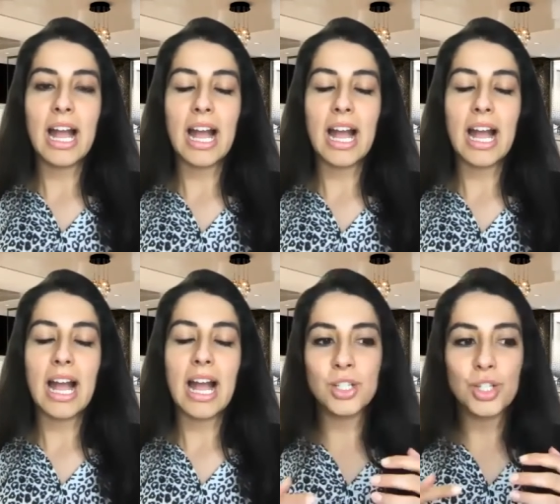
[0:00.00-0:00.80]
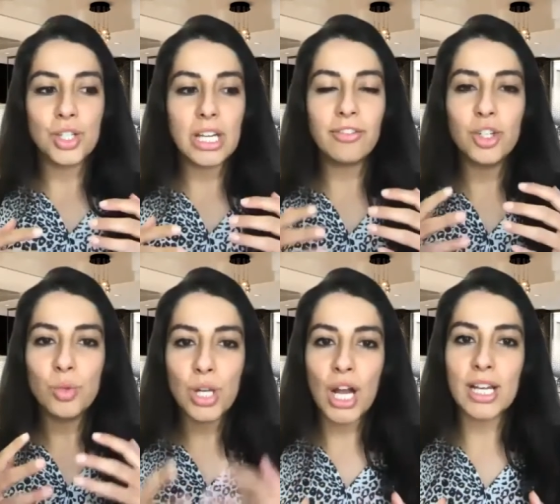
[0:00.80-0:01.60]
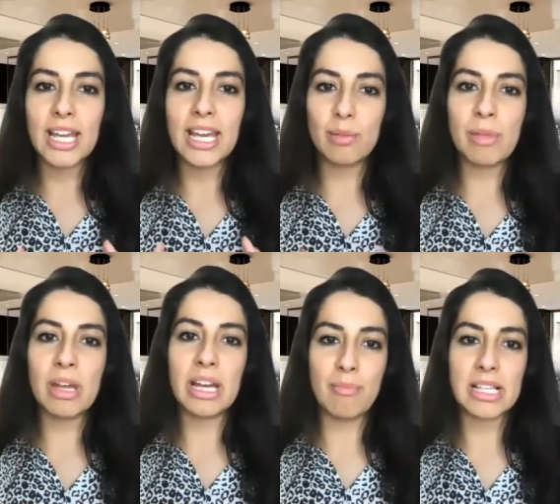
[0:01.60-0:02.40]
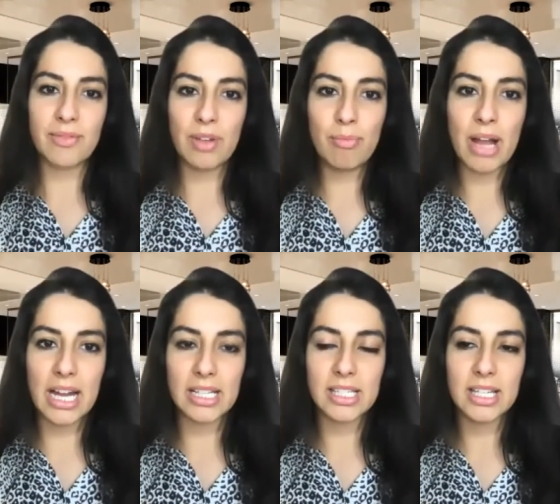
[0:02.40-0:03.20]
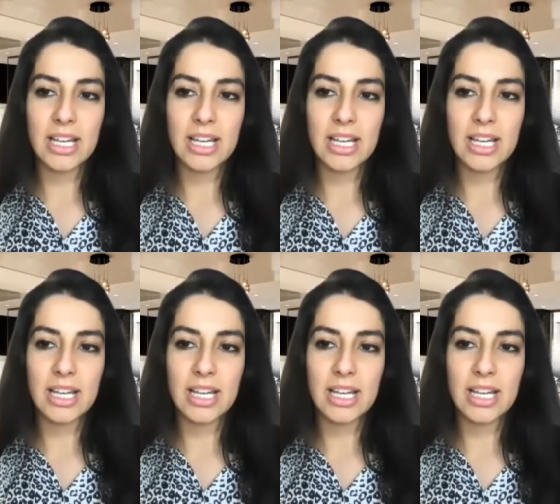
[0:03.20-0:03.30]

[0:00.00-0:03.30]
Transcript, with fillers: and if you learn it it can make a massive impact